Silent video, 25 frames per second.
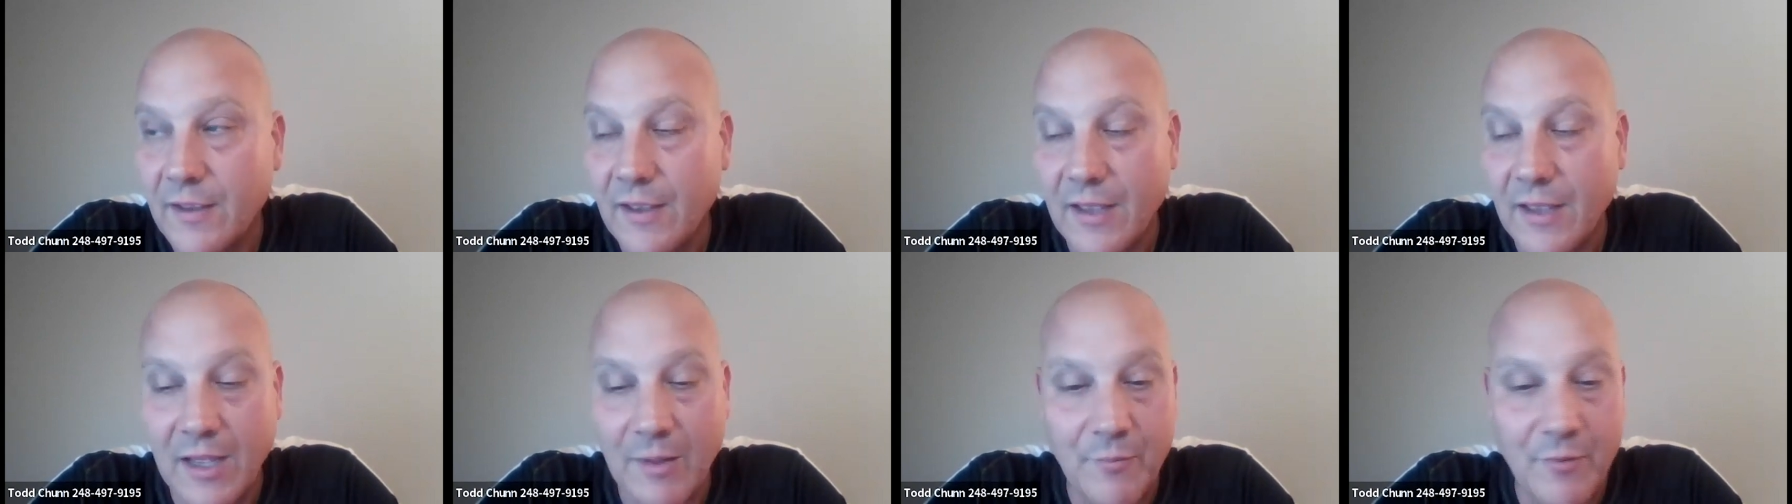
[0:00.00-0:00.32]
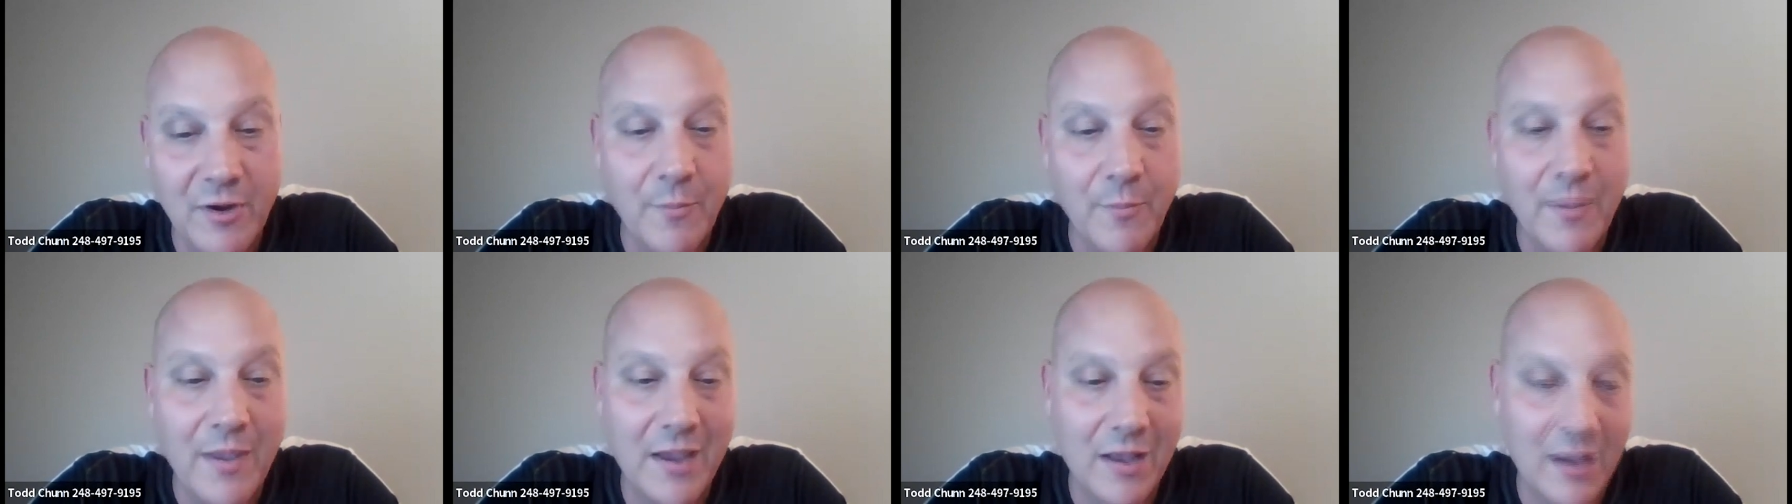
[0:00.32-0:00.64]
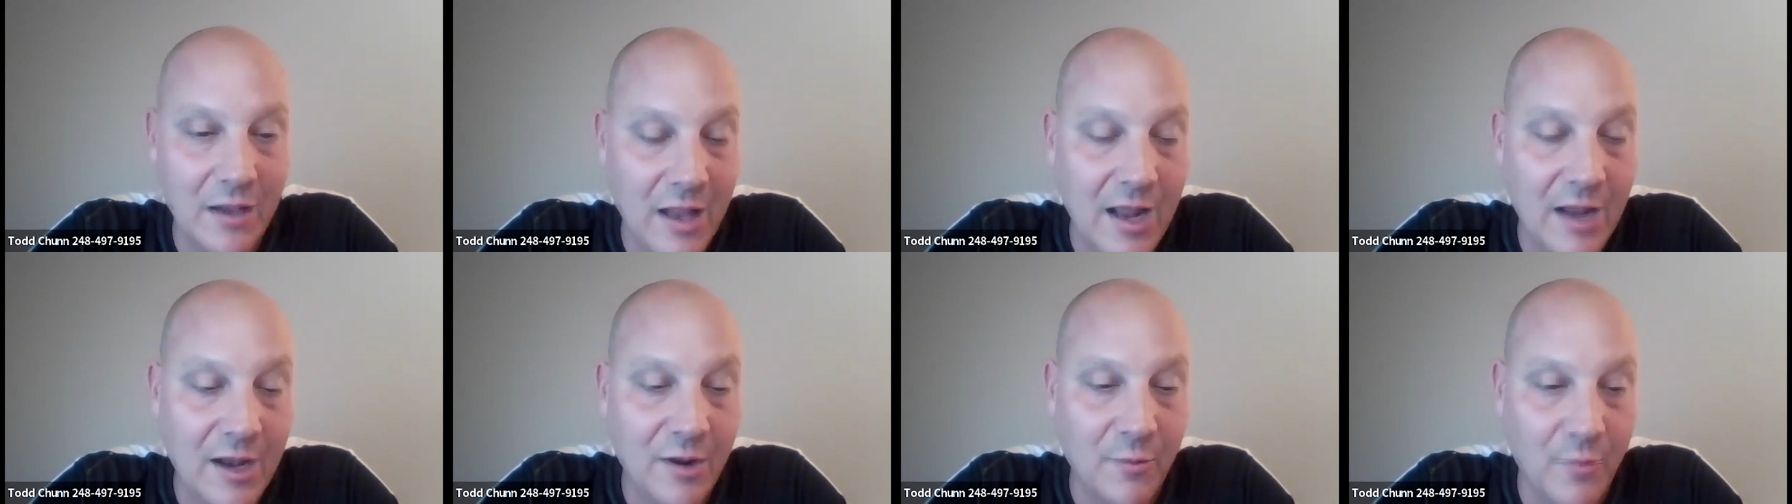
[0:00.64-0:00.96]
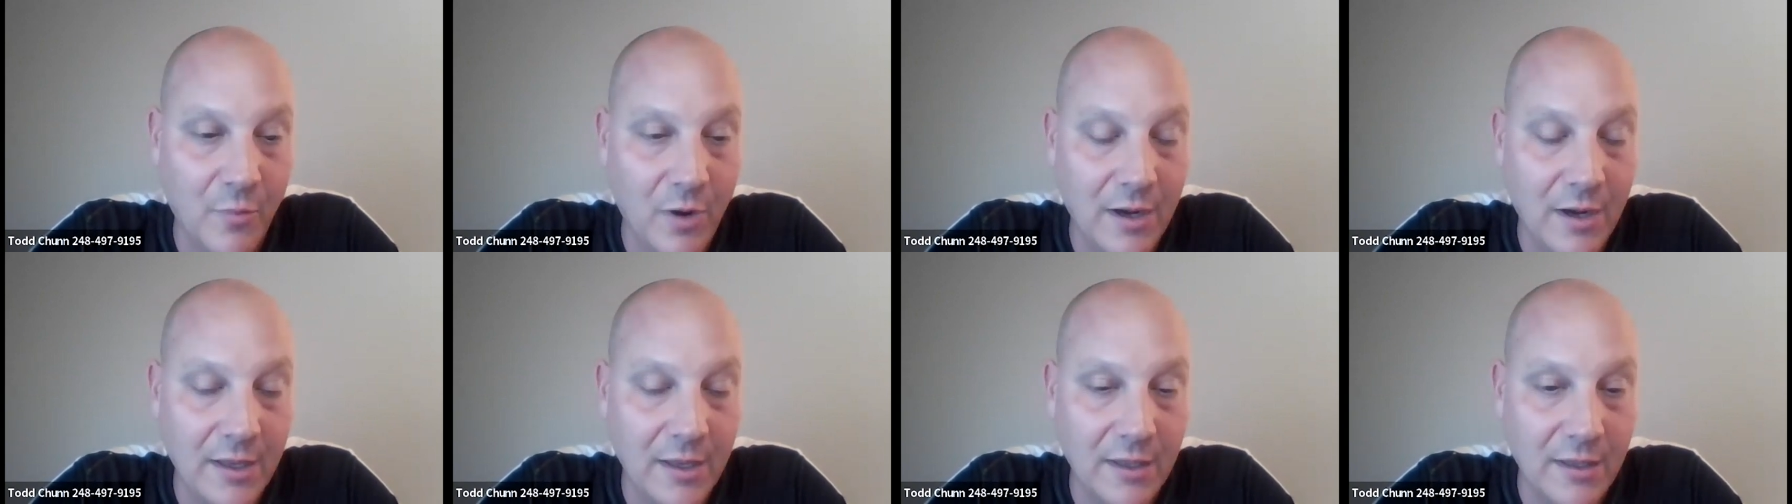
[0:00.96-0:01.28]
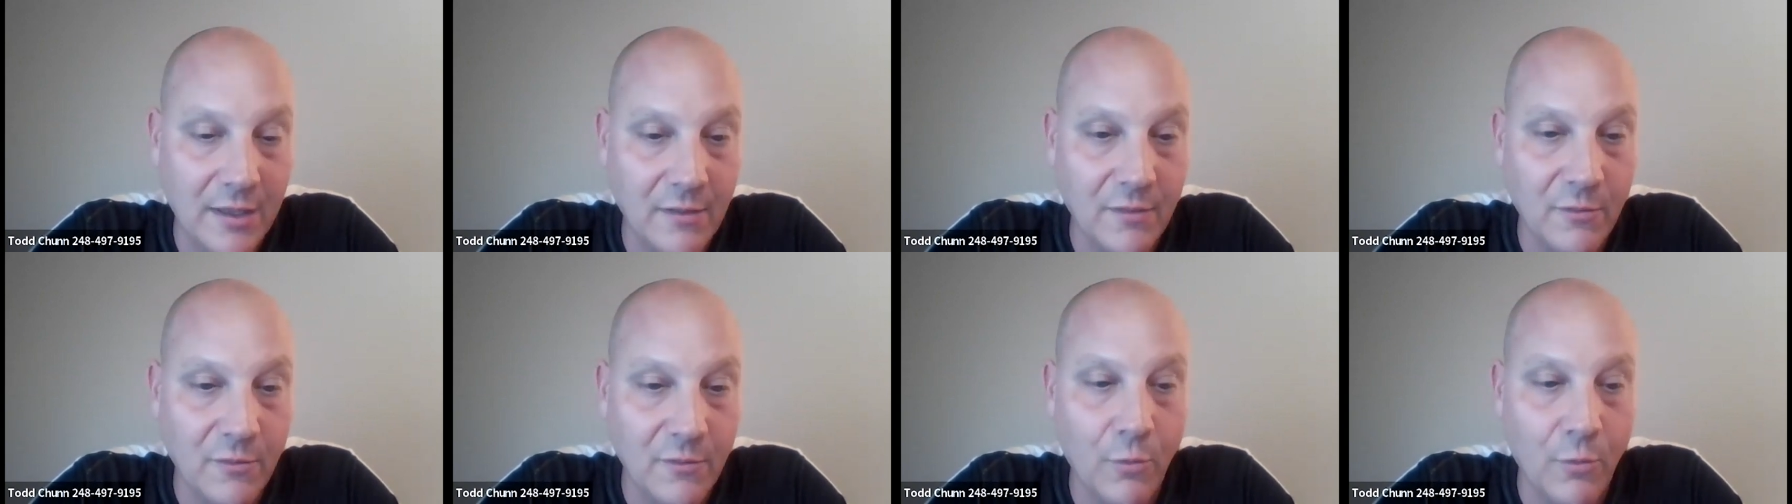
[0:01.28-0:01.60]
I'm going to make a lot of money
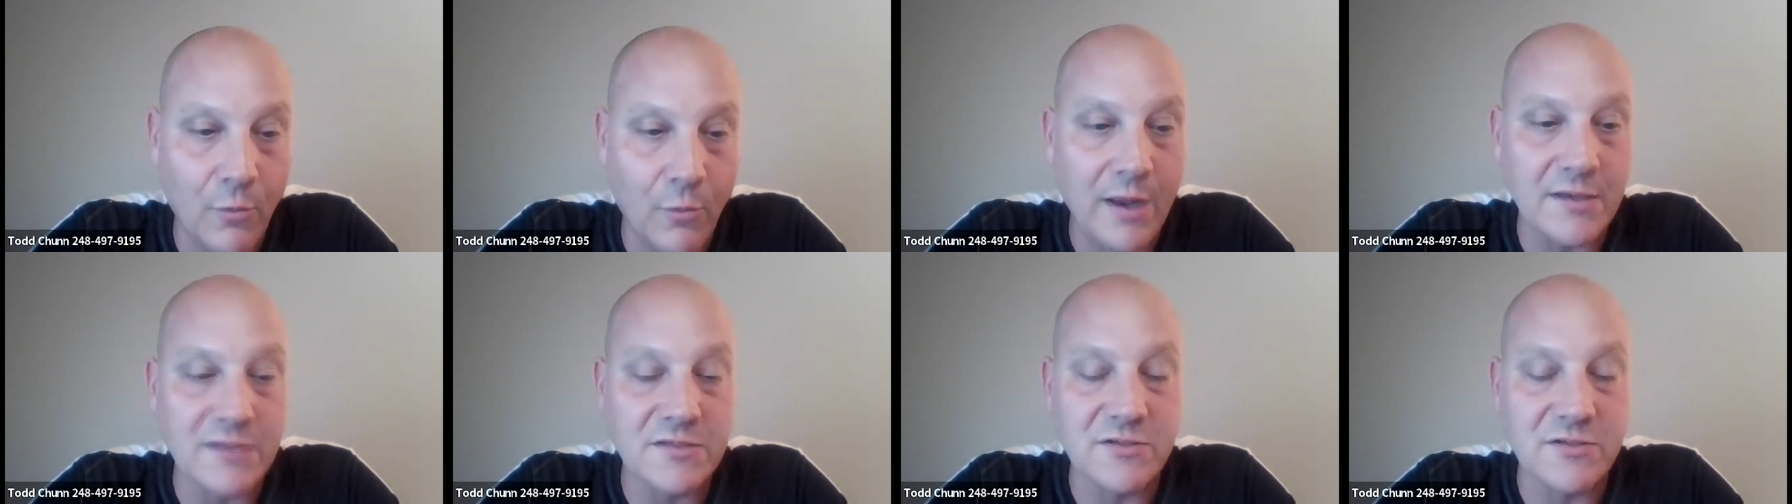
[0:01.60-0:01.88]
either way.